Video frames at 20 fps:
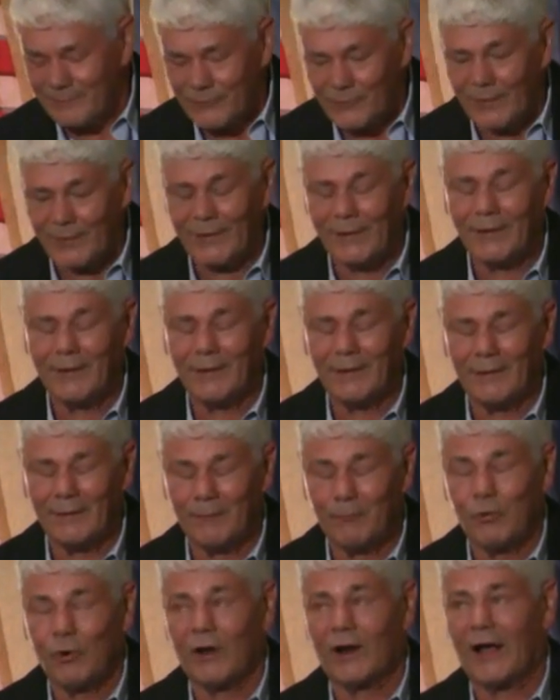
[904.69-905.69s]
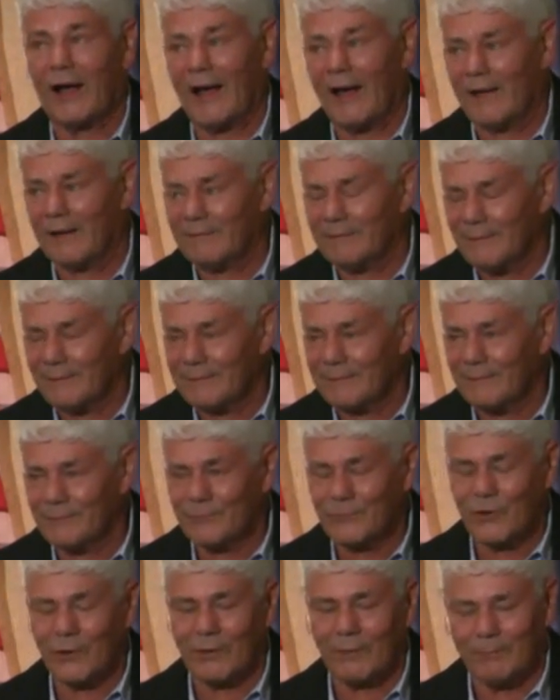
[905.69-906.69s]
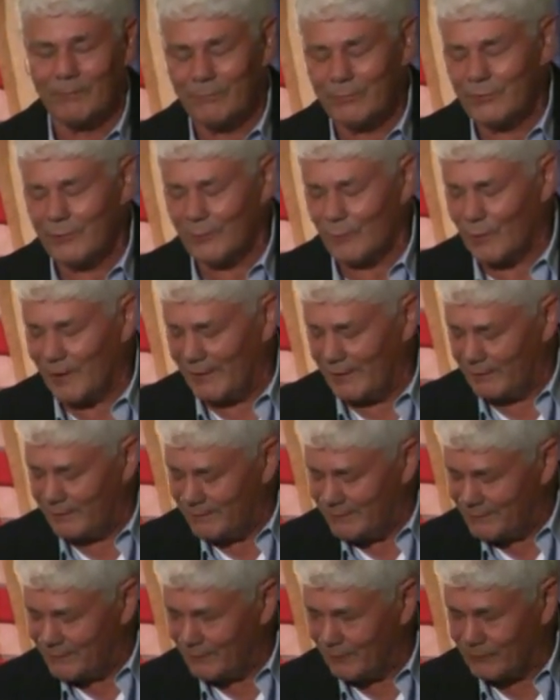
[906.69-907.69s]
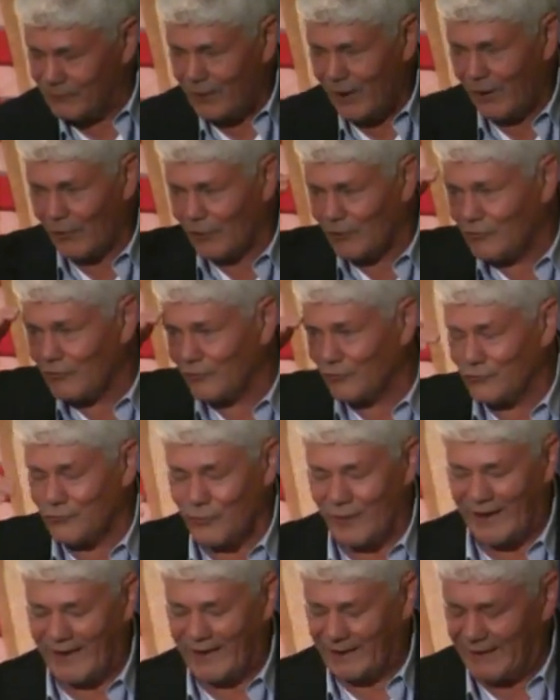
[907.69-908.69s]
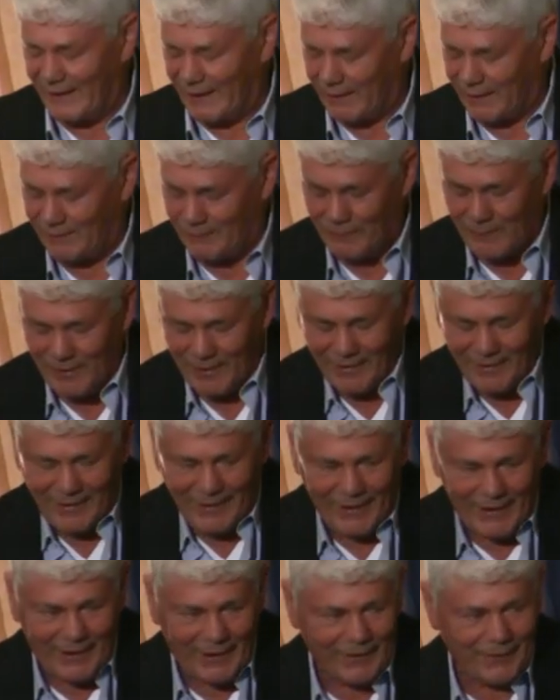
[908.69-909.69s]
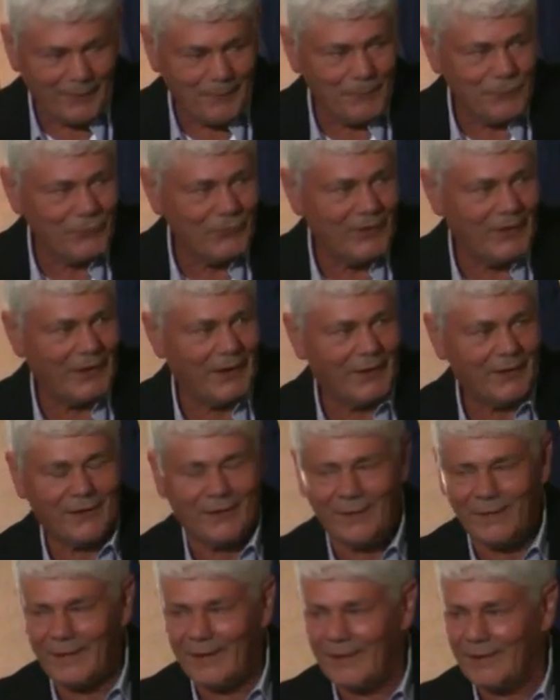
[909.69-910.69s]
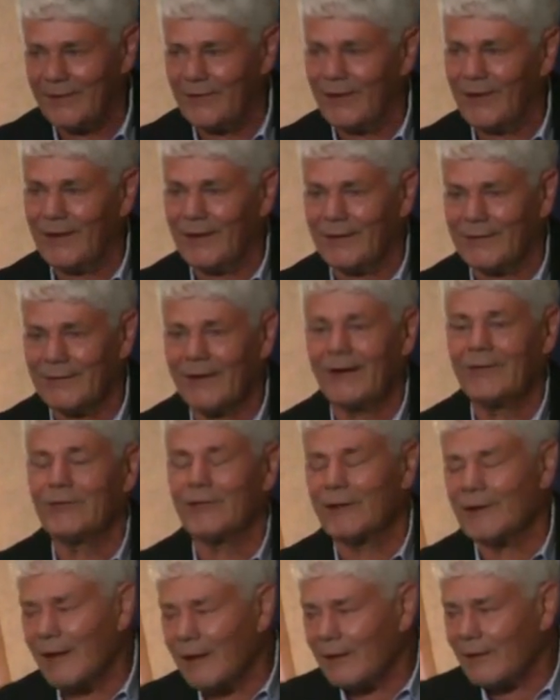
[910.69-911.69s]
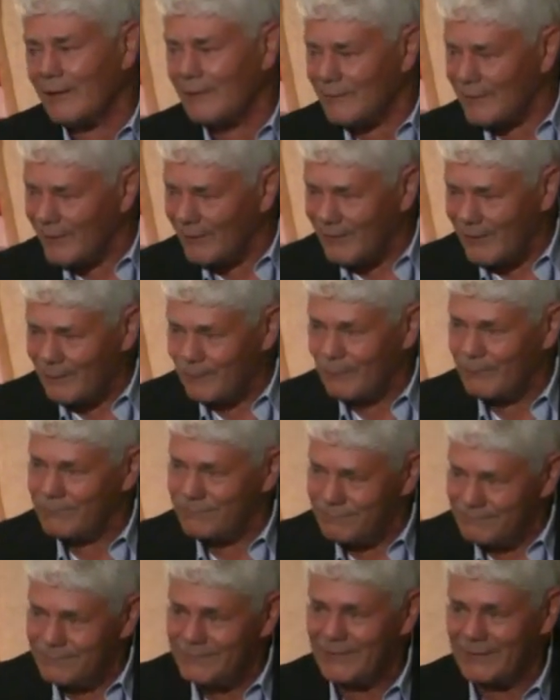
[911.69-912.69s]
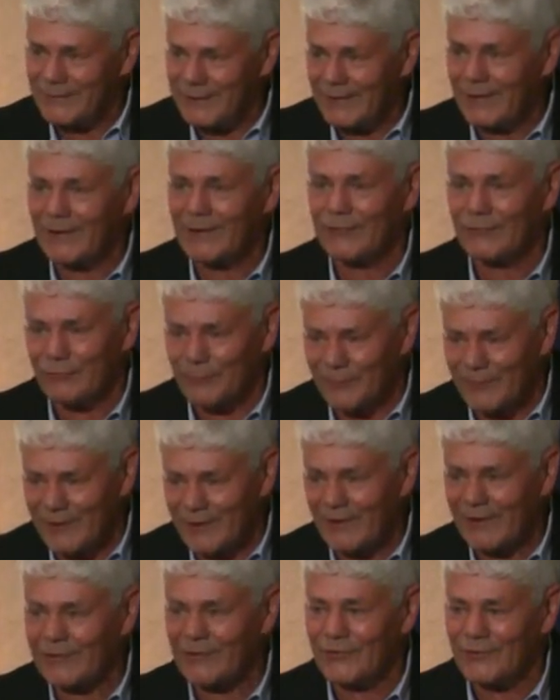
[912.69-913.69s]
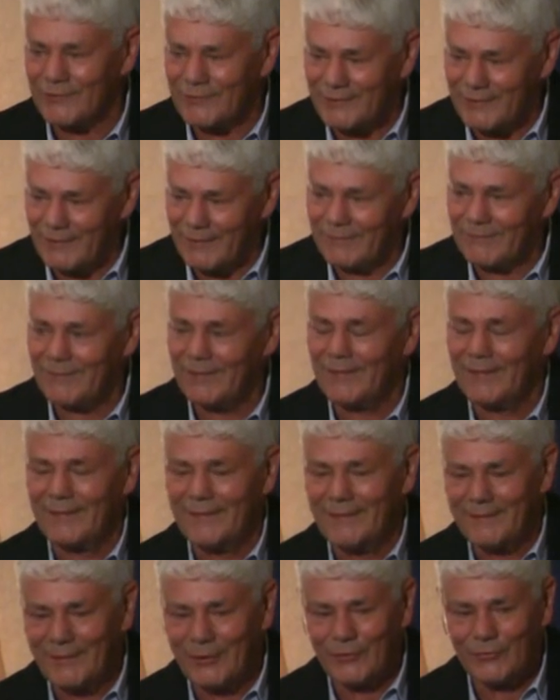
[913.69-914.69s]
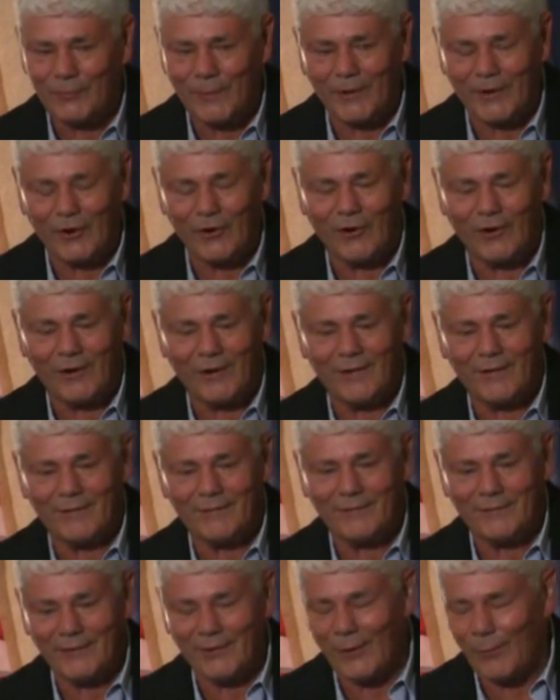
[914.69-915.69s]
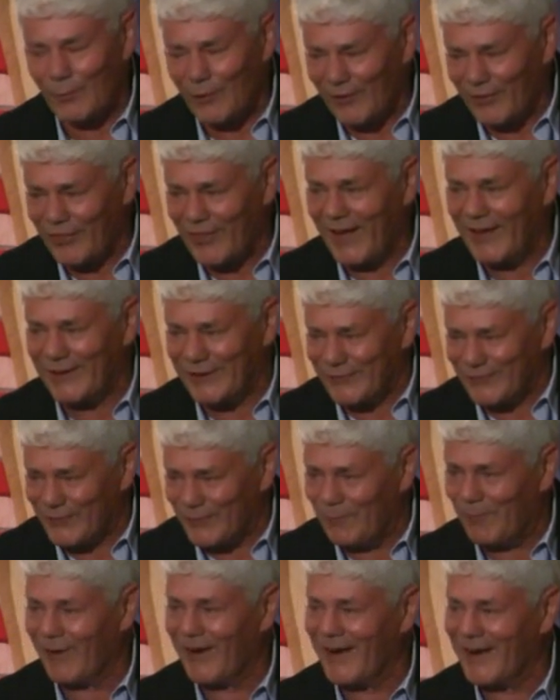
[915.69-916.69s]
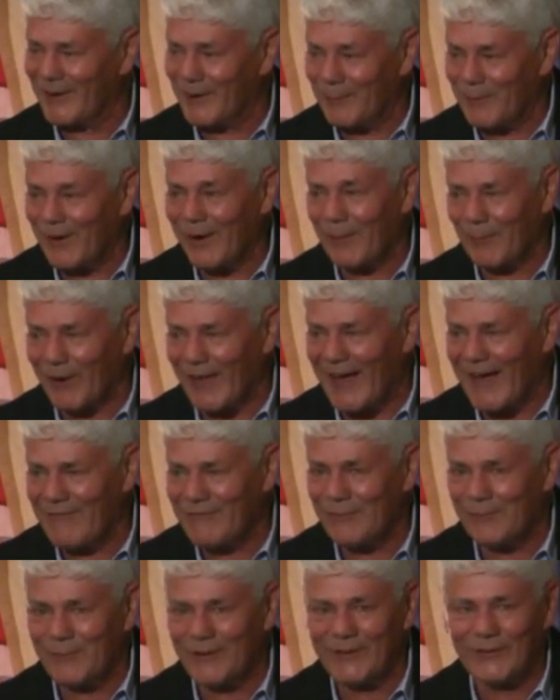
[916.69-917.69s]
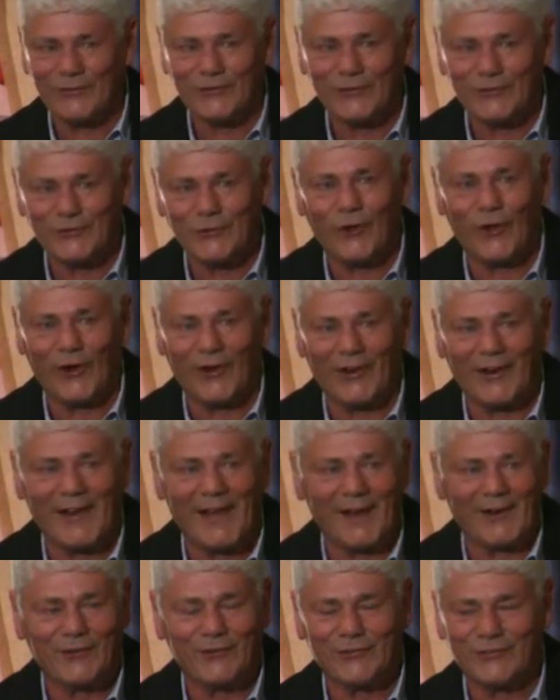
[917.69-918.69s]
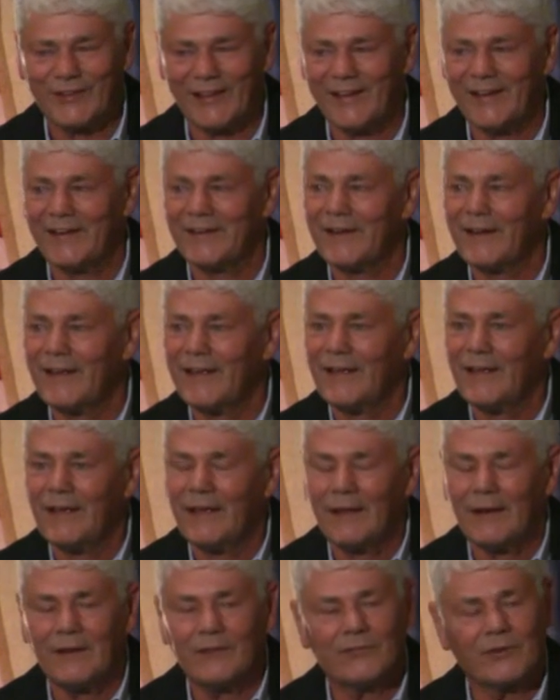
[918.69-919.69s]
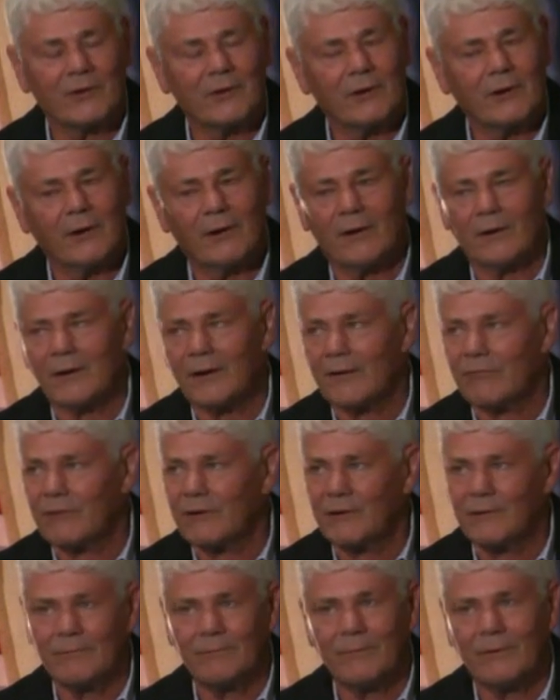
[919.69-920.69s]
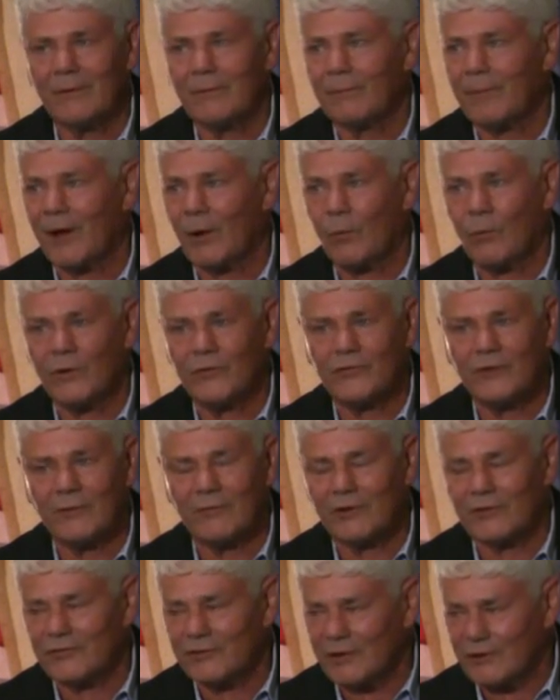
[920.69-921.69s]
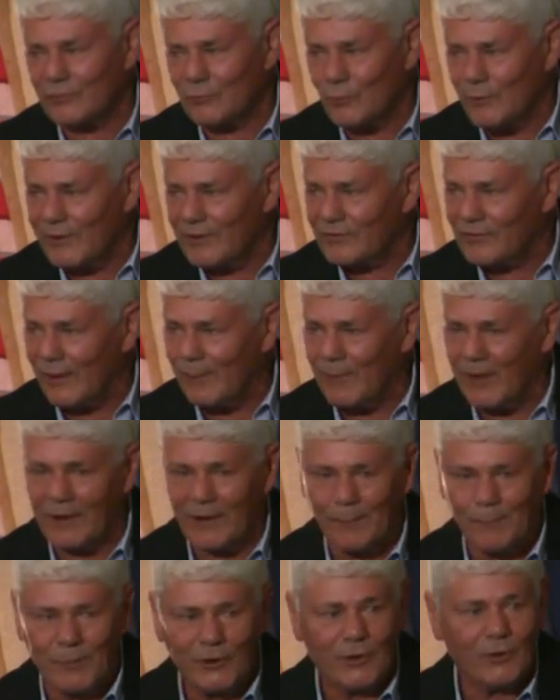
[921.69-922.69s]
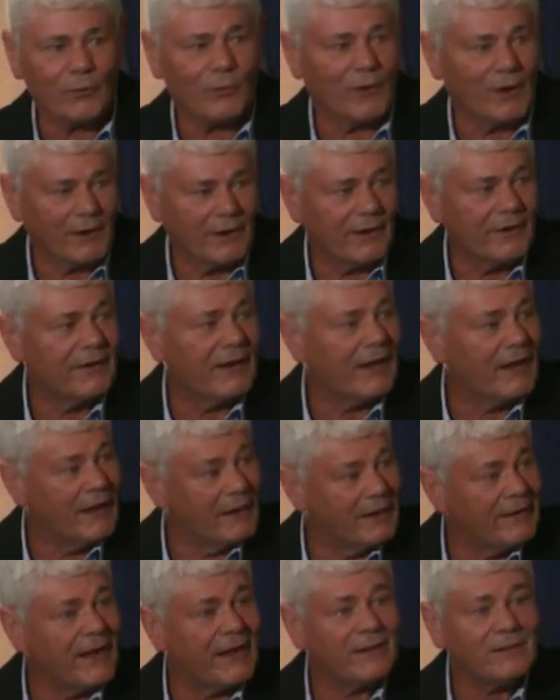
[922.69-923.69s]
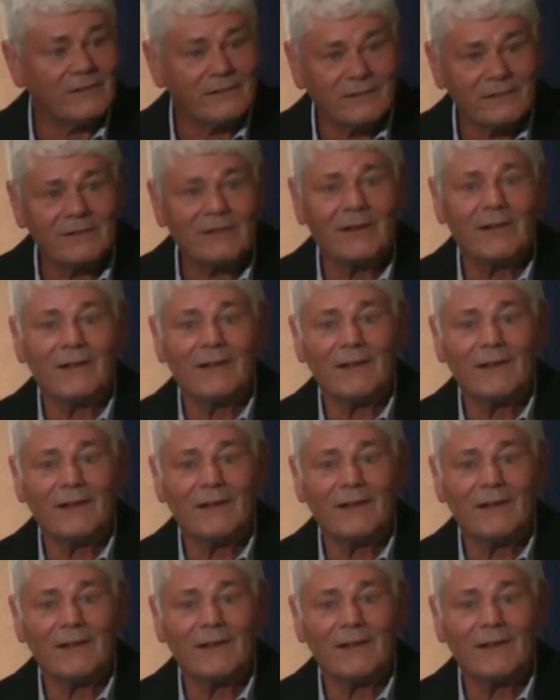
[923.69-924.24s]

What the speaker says: The poor guy turned pure white. The color just drained out. And I said, no, I'm Dick Yuengling from Yuenglings. I said, here's my card. I said, I want to thank you for buying it. I started laughing because he's hauling out of state. He said, oh, about once every 6 weeks I make a beer run. And that's...